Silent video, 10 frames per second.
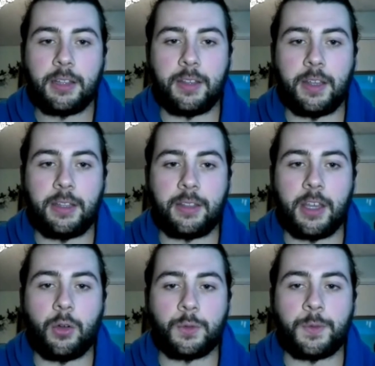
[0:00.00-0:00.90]

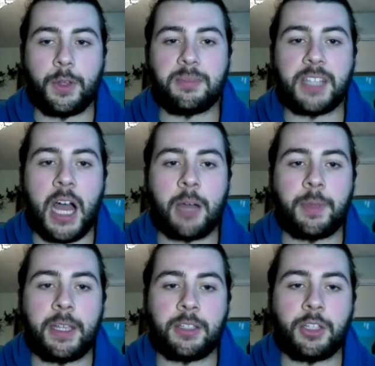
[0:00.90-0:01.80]
the Old Firm
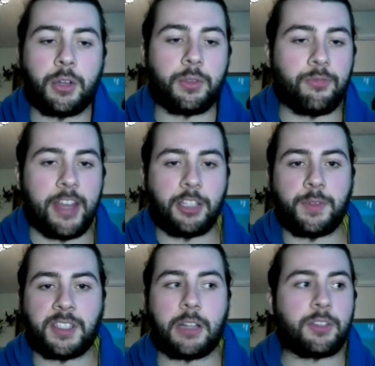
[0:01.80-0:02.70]
Derby, you know, the Rangers
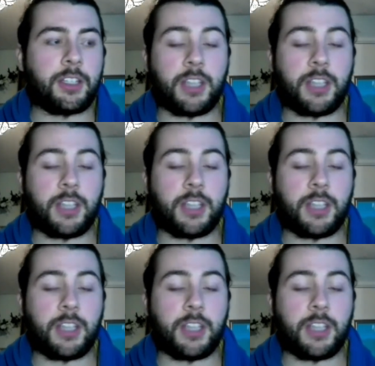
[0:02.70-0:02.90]
v Celtic?